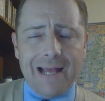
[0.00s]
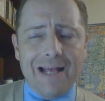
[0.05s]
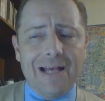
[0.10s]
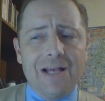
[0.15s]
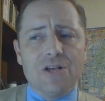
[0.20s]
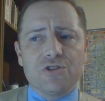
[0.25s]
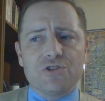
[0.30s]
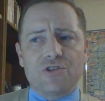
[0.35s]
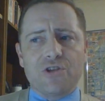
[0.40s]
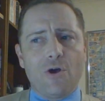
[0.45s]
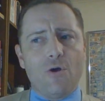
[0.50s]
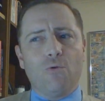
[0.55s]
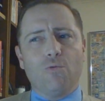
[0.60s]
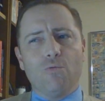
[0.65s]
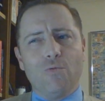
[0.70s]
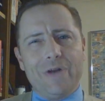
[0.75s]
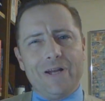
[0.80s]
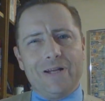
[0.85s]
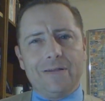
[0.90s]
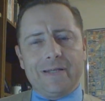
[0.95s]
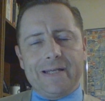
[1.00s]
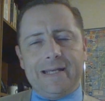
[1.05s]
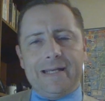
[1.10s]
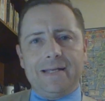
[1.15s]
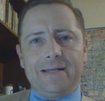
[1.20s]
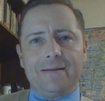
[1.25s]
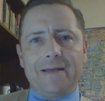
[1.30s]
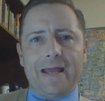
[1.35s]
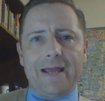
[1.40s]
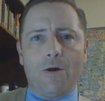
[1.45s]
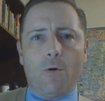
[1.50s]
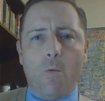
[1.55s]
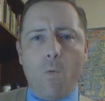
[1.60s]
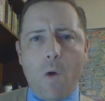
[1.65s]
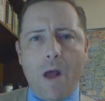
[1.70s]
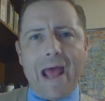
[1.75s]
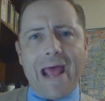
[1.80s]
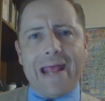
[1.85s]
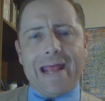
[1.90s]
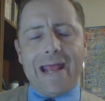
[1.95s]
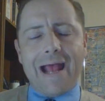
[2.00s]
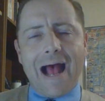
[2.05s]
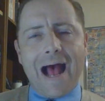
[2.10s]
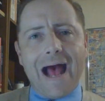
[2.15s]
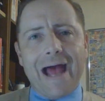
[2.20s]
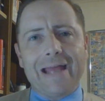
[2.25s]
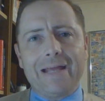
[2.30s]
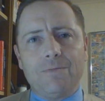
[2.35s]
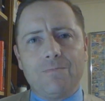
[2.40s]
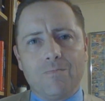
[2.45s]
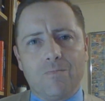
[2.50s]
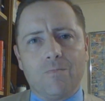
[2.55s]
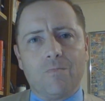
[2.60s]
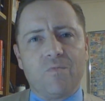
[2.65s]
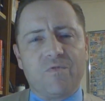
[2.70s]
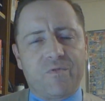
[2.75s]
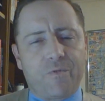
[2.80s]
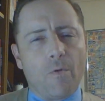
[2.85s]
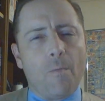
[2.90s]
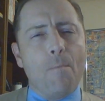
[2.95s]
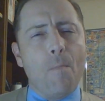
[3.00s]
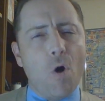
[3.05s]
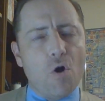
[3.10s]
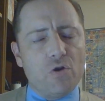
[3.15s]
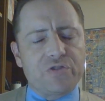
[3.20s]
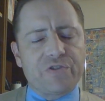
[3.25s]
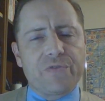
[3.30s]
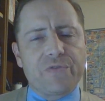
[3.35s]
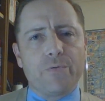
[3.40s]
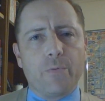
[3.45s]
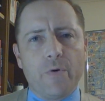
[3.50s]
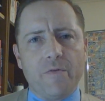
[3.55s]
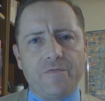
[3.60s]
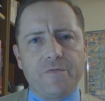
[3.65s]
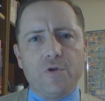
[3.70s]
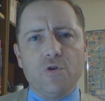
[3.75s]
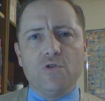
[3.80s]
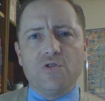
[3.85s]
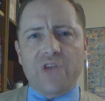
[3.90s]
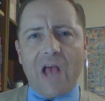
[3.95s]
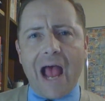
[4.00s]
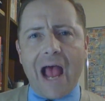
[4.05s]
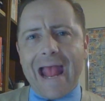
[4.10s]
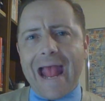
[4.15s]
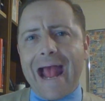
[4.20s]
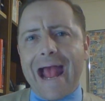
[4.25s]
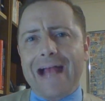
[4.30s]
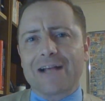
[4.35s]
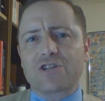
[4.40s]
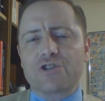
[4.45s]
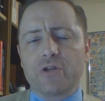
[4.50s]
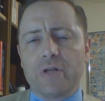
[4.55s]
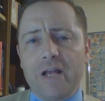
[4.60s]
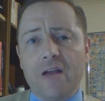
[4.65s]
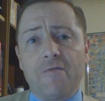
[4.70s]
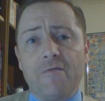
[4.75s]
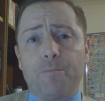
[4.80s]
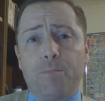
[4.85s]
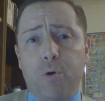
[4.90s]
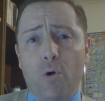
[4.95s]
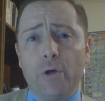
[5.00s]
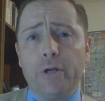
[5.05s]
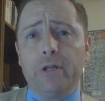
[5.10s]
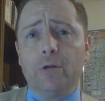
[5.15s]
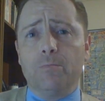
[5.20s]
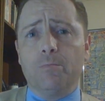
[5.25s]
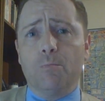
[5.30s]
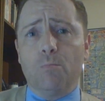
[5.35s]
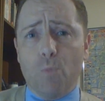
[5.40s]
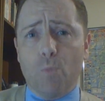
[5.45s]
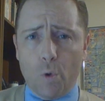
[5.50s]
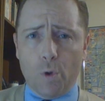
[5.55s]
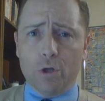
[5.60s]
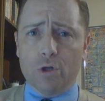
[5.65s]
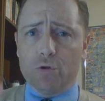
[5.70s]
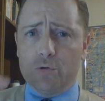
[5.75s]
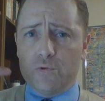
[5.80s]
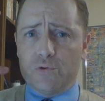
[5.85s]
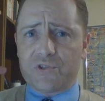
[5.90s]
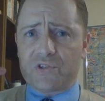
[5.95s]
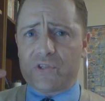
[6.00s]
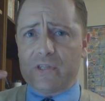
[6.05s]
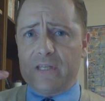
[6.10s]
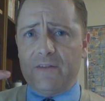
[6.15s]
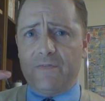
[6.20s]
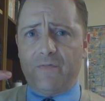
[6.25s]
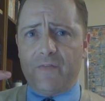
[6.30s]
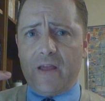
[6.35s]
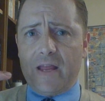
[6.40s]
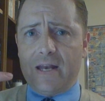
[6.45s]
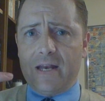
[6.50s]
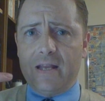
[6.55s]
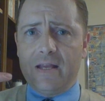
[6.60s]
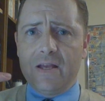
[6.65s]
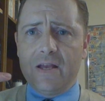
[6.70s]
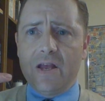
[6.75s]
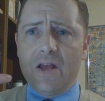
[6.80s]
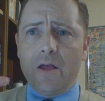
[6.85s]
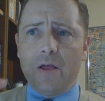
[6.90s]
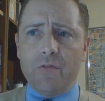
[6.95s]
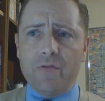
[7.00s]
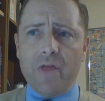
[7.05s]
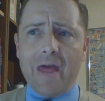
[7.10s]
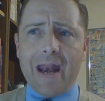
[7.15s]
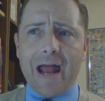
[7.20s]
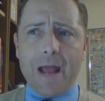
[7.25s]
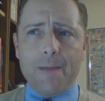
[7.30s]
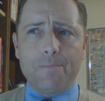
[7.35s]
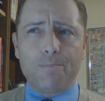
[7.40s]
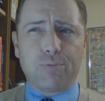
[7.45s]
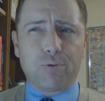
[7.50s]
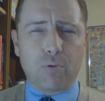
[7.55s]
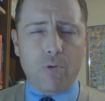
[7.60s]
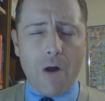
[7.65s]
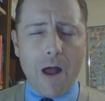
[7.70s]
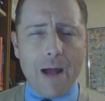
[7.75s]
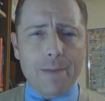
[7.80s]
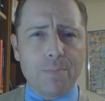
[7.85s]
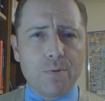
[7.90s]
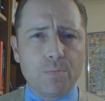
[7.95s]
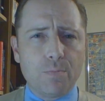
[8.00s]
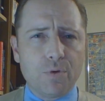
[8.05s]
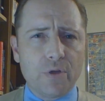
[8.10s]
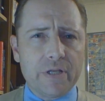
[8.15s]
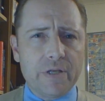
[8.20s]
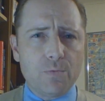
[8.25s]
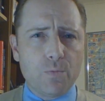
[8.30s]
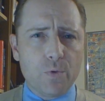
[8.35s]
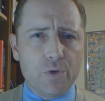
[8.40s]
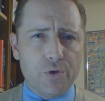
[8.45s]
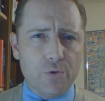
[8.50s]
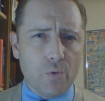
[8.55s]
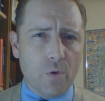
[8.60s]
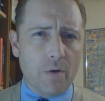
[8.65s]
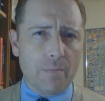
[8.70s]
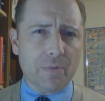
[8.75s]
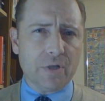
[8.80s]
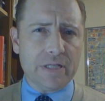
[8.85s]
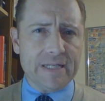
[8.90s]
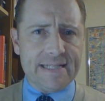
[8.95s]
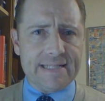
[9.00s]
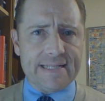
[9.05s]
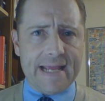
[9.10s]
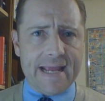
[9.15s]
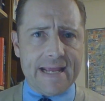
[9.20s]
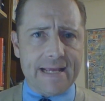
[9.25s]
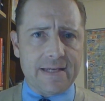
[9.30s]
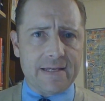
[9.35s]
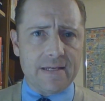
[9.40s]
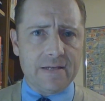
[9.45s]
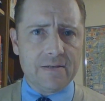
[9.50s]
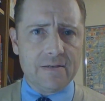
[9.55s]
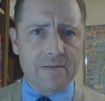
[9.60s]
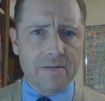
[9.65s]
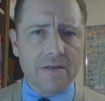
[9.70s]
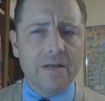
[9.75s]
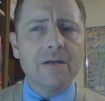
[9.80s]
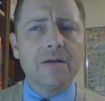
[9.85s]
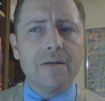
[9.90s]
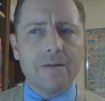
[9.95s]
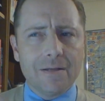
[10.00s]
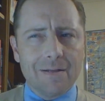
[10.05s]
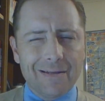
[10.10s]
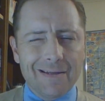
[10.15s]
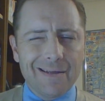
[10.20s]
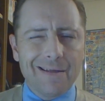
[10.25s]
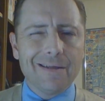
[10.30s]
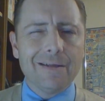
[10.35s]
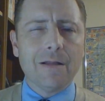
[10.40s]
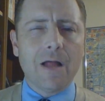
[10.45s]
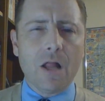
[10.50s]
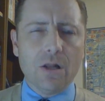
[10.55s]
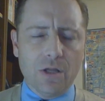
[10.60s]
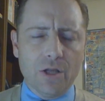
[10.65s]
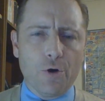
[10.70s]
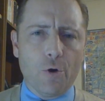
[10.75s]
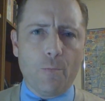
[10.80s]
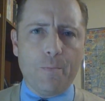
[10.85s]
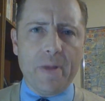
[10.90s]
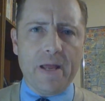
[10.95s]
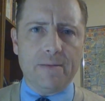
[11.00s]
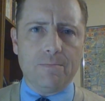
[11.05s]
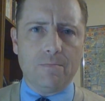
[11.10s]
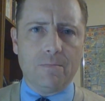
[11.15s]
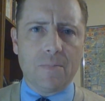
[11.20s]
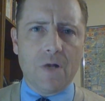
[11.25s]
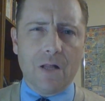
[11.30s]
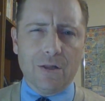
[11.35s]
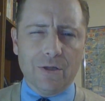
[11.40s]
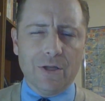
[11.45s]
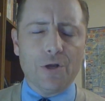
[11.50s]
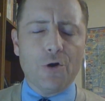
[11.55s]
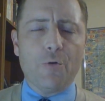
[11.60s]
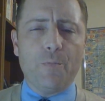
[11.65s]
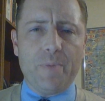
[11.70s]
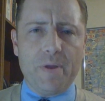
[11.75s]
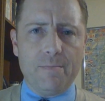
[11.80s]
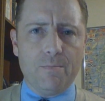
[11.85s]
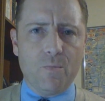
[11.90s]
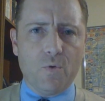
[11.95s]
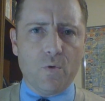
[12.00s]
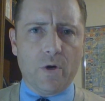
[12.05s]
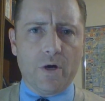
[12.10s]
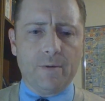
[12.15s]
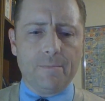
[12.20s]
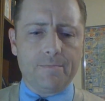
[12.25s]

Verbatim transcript: So really, in a way, I for most of the reviews, I actually have put more loose leaf in than I probably would normally take. A little bit, a little bit more.